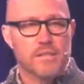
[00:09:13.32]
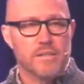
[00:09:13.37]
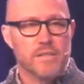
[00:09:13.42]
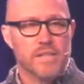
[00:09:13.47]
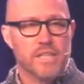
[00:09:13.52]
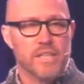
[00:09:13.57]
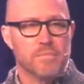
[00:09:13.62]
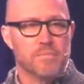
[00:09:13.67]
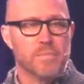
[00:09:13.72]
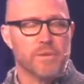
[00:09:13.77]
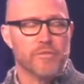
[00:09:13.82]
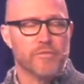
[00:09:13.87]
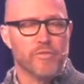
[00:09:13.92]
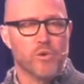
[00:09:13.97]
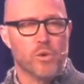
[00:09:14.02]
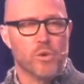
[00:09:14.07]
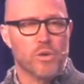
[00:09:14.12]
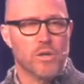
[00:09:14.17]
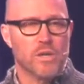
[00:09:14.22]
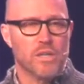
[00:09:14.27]
And
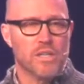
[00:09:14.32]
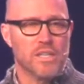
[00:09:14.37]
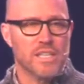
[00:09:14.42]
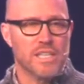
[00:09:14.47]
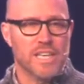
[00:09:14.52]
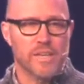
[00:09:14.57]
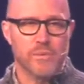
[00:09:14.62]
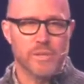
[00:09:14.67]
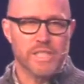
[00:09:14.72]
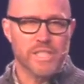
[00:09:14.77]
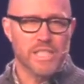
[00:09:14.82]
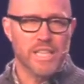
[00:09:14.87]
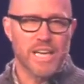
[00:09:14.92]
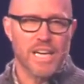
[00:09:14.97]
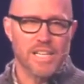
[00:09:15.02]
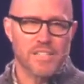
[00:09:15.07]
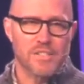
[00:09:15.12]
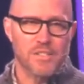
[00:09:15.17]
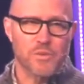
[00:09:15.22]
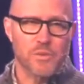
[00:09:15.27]
before, like we did
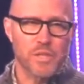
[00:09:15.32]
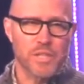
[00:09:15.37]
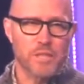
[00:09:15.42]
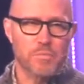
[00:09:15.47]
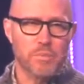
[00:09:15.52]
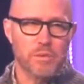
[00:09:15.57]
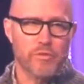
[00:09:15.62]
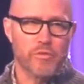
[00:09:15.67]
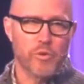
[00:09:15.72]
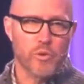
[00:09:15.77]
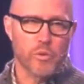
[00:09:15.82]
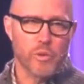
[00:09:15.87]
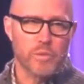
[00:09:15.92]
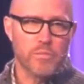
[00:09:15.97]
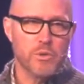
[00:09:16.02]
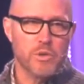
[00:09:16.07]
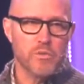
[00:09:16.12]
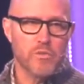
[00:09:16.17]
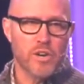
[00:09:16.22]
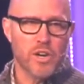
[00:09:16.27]
last week, before we
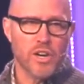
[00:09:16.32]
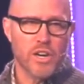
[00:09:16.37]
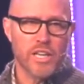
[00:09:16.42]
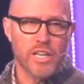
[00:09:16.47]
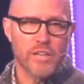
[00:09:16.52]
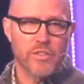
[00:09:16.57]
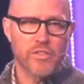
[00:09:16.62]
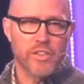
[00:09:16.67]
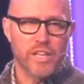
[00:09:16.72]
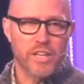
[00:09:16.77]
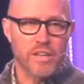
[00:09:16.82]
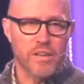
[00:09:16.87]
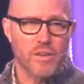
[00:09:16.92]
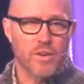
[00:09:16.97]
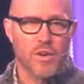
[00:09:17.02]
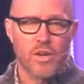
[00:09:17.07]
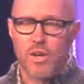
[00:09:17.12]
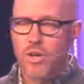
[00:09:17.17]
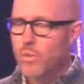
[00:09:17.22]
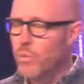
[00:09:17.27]
move on and think,
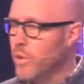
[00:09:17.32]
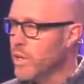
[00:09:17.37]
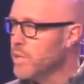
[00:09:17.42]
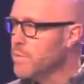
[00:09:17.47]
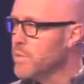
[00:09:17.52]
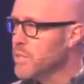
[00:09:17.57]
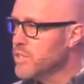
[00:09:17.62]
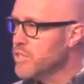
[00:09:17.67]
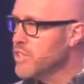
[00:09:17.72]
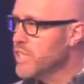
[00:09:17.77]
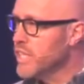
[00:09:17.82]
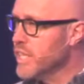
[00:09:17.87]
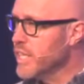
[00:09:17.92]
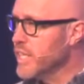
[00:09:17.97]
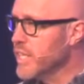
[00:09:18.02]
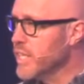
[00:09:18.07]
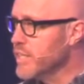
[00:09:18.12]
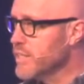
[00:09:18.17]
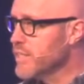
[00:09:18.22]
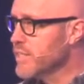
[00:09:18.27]
what a bunch of
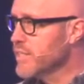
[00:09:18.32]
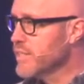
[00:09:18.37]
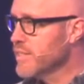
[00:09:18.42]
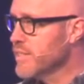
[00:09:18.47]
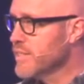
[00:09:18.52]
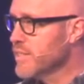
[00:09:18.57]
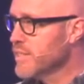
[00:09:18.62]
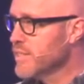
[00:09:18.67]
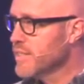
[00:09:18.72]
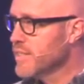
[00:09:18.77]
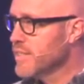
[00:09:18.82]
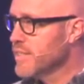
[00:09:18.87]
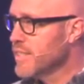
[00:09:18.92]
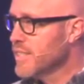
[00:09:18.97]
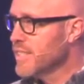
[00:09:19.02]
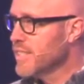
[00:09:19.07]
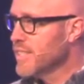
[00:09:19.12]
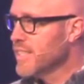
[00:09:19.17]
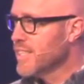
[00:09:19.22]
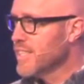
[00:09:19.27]
idiots,
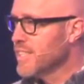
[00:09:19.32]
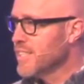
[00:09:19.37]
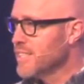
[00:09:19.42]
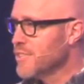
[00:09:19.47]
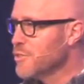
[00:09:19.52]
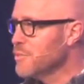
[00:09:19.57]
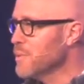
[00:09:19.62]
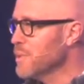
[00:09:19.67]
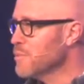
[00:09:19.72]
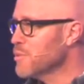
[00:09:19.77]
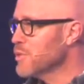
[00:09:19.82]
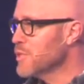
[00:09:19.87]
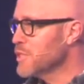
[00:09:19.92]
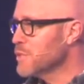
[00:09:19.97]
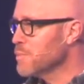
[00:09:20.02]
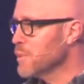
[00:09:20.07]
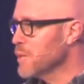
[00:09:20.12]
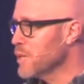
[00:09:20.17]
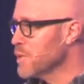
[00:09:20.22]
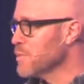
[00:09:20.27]
let's remember this
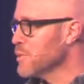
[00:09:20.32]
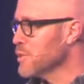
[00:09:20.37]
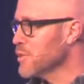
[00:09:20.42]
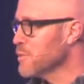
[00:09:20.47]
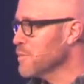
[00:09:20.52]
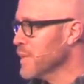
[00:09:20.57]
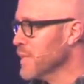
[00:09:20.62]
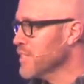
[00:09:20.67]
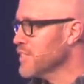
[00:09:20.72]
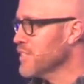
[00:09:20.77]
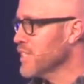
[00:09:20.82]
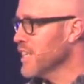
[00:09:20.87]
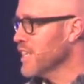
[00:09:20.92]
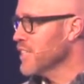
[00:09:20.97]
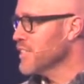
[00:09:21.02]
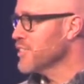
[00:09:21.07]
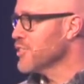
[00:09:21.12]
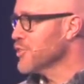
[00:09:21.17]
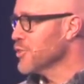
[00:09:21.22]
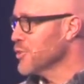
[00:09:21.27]
parable speaks to
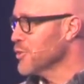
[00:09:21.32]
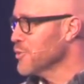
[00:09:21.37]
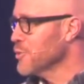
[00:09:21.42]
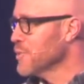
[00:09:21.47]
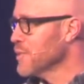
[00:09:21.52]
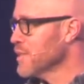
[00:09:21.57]
us too.